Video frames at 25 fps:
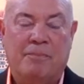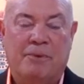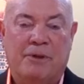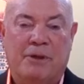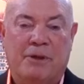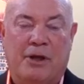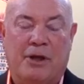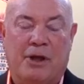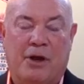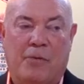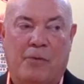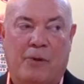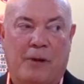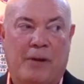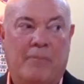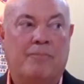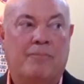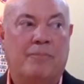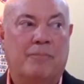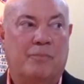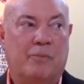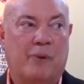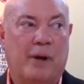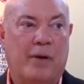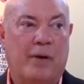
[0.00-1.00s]
you know,
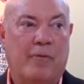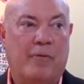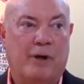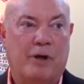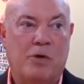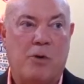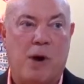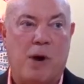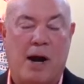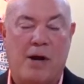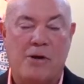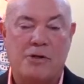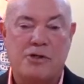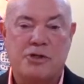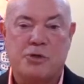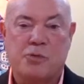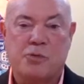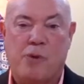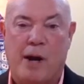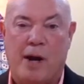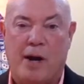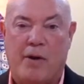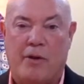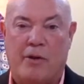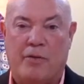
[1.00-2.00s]
we we're required to
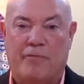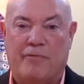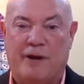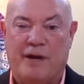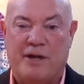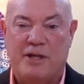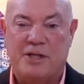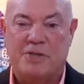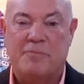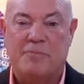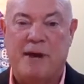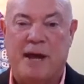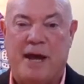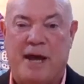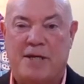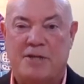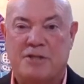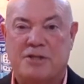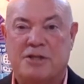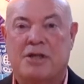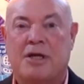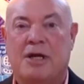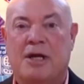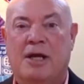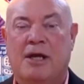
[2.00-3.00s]
wear the face
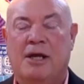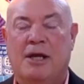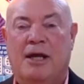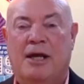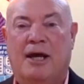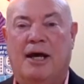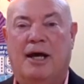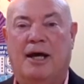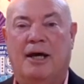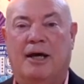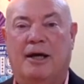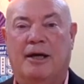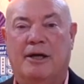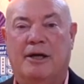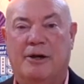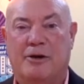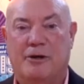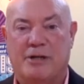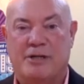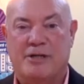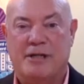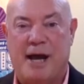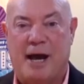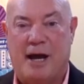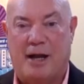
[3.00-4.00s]
mask uh, here
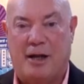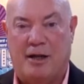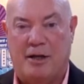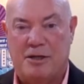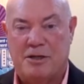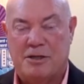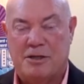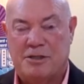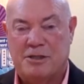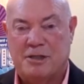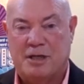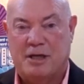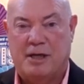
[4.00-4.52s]
in Dallas.